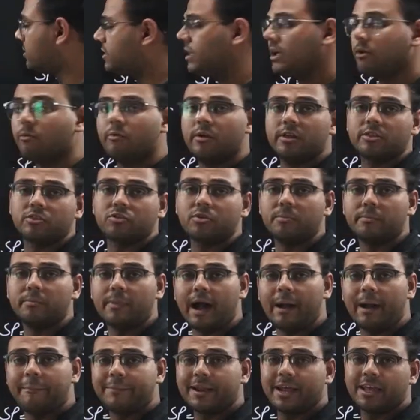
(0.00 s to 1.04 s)
is equals to
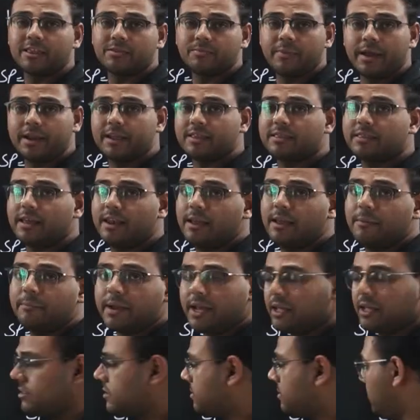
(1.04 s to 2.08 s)
mark price minus selling
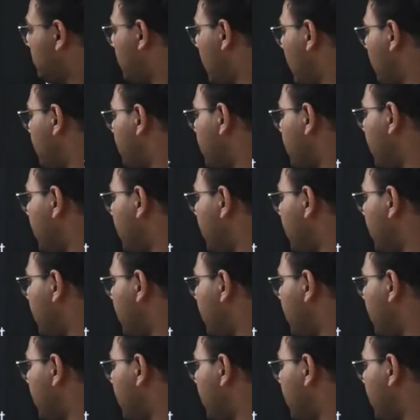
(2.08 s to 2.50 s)
price. Mark